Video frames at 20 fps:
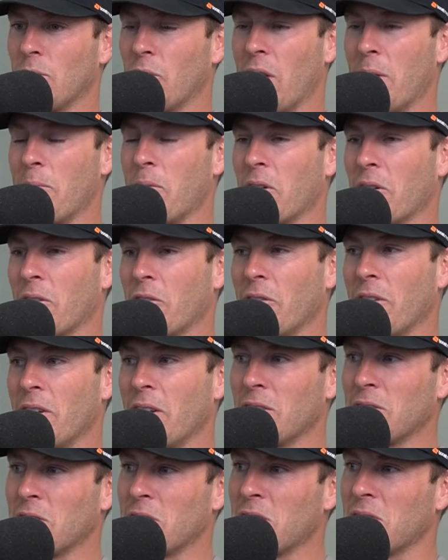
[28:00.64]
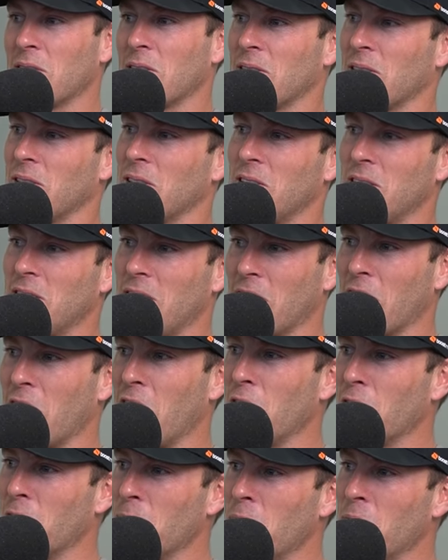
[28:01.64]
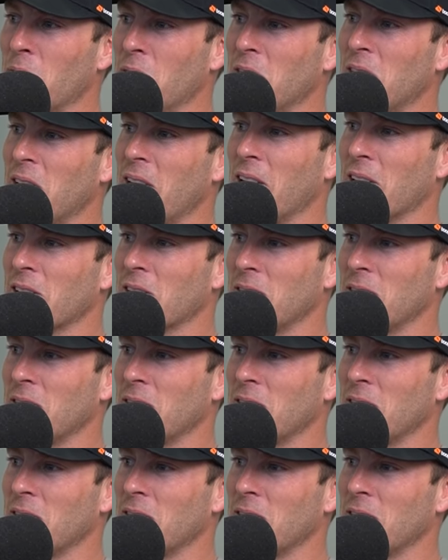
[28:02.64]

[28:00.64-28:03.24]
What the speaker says: throughout my career, as I set a goal to build this house